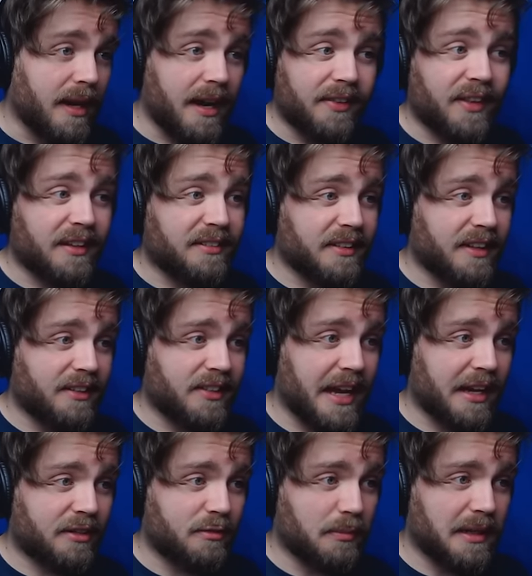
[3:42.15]
Unless it
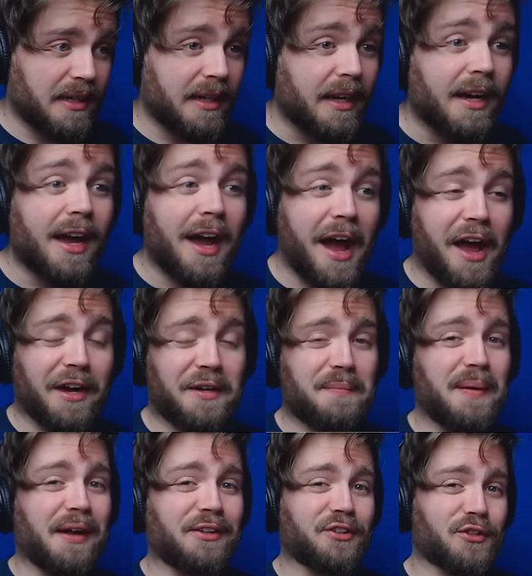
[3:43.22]
attacks me, I can
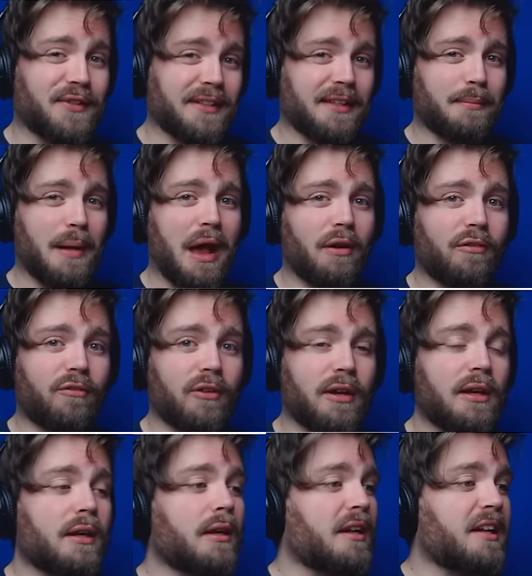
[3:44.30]
punch it in the mouth,
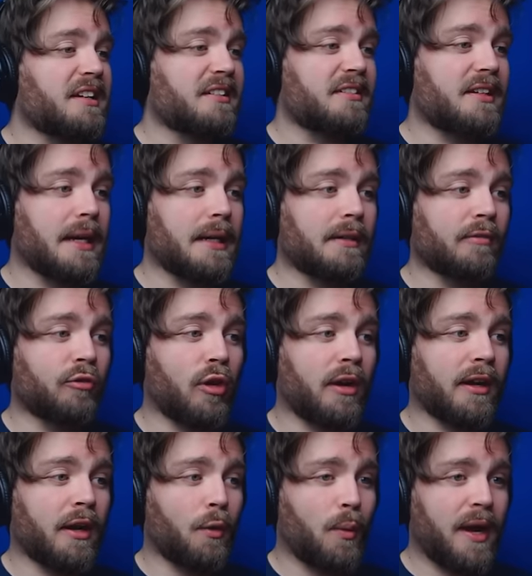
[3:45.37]
send it
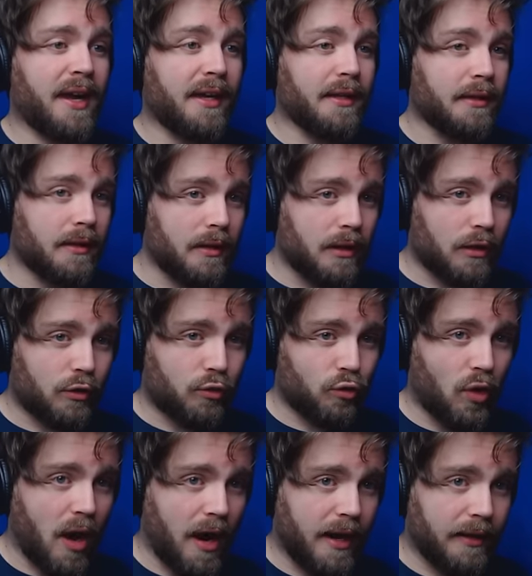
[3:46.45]
running away,
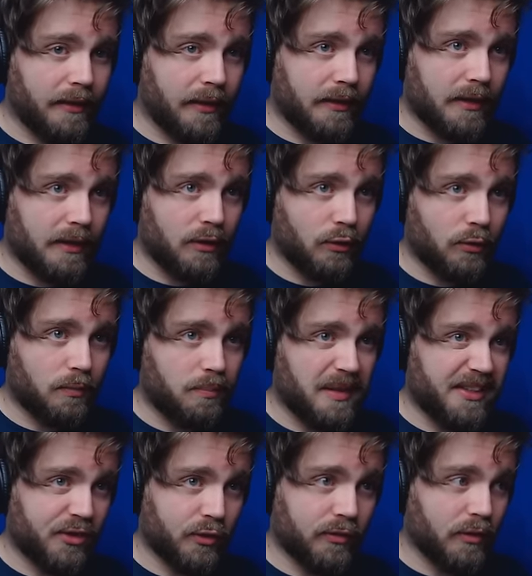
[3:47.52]
crying like the little
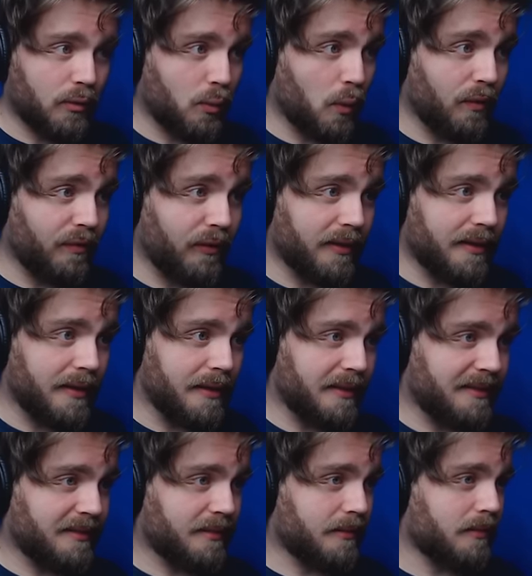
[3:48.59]
bitch of a wolf that it
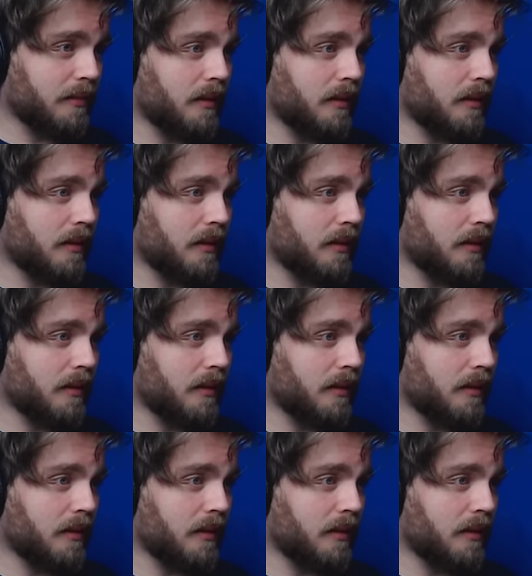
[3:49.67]
is.